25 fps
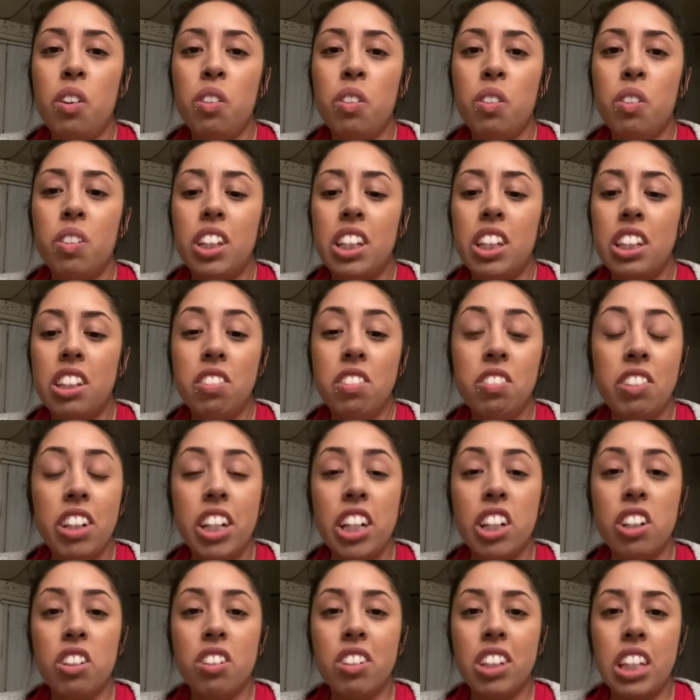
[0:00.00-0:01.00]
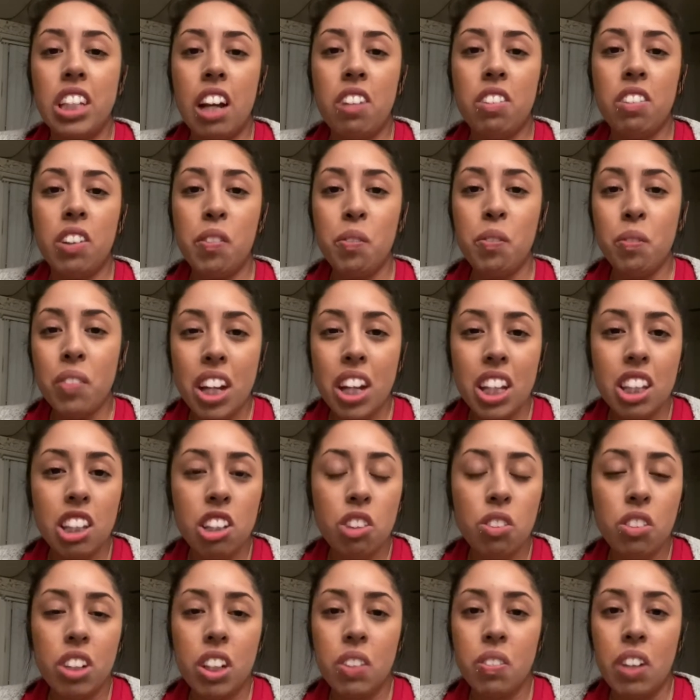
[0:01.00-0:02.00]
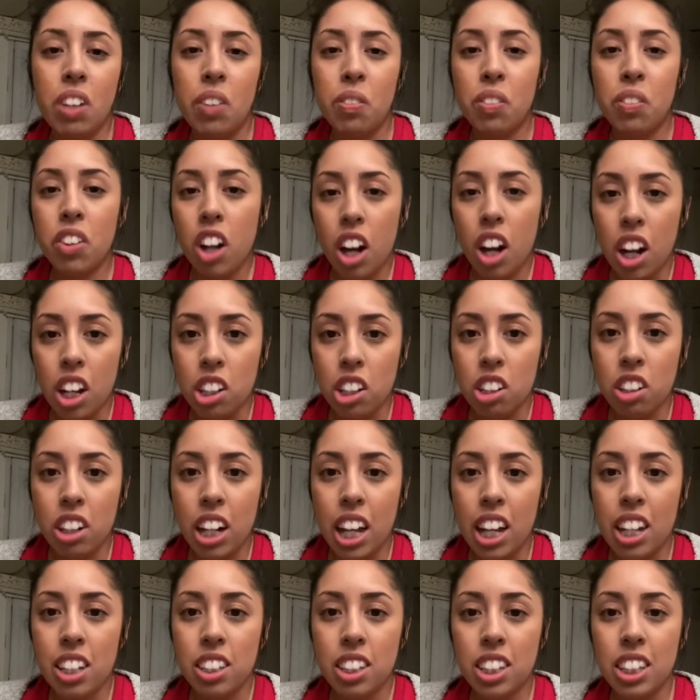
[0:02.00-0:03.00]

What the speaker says: these videos every month with my progress